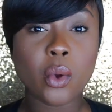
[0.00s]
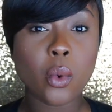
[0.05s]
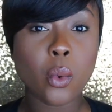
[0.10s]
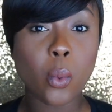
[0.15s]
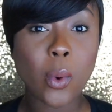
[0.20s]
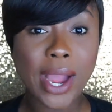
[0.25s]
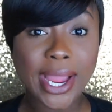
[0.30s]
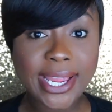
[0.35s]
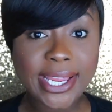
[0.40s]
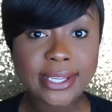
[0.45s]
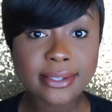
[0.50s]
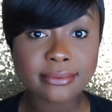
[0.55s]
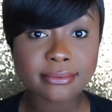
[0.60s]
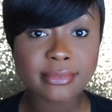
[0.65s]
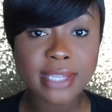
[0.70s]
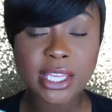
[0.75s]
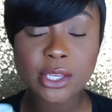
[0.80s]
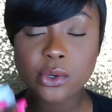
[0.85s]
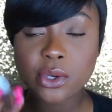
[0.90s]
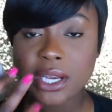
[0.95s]
white.
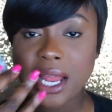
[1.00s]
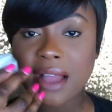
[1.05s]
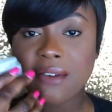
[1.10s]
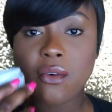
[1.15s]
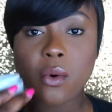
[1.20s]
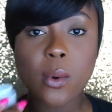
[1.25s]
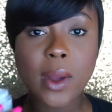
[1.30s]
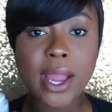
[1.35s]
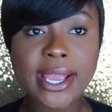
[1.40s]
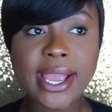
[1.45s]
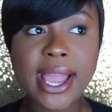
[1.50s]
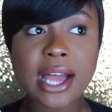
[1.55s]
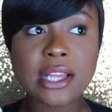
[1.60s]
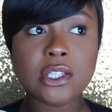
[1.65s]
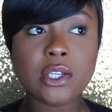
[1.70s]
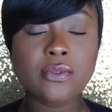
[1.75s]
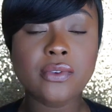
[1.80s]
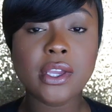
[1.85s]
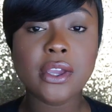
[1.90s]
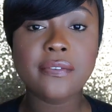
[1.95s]
Like you're going to have a
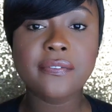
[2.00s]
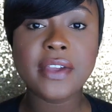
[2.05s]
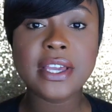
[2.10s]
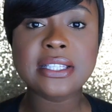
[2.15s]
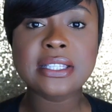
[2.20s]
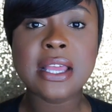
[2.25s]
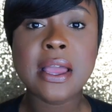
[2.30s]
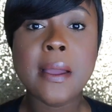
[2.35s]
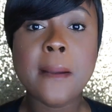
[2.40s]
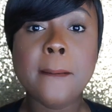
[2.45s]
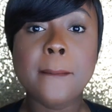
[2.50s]
cast over your face.